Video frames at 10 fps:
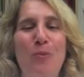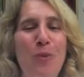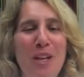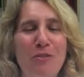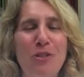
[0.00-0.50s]

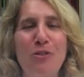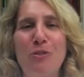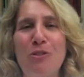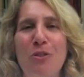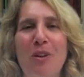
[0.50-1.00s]
we have
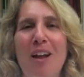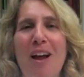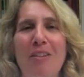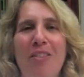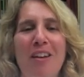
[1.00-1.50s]
students going
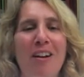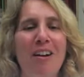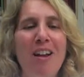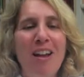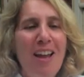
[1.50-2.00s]
out there